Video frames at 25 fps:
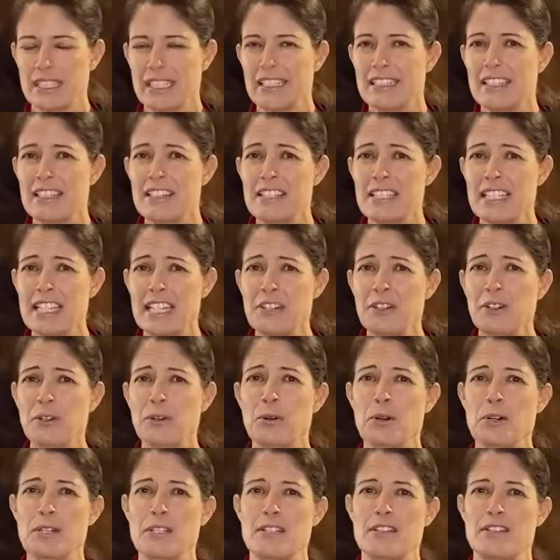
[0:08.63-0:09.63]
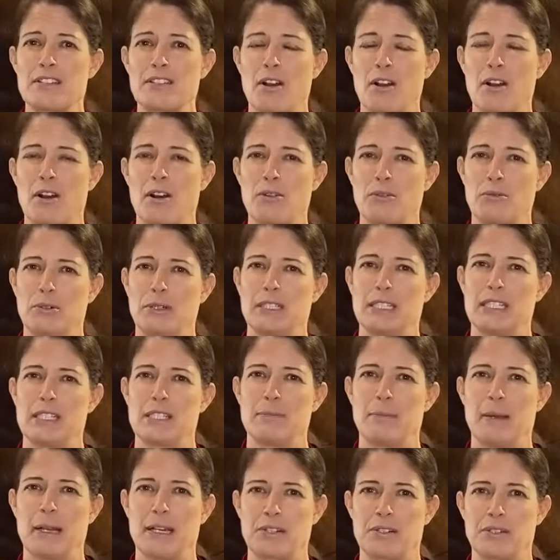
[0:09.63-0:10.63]
Now, senior horses are really
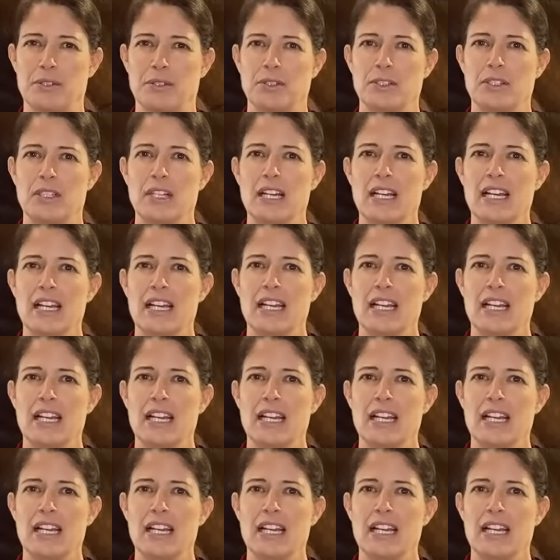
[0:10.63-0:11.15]
special,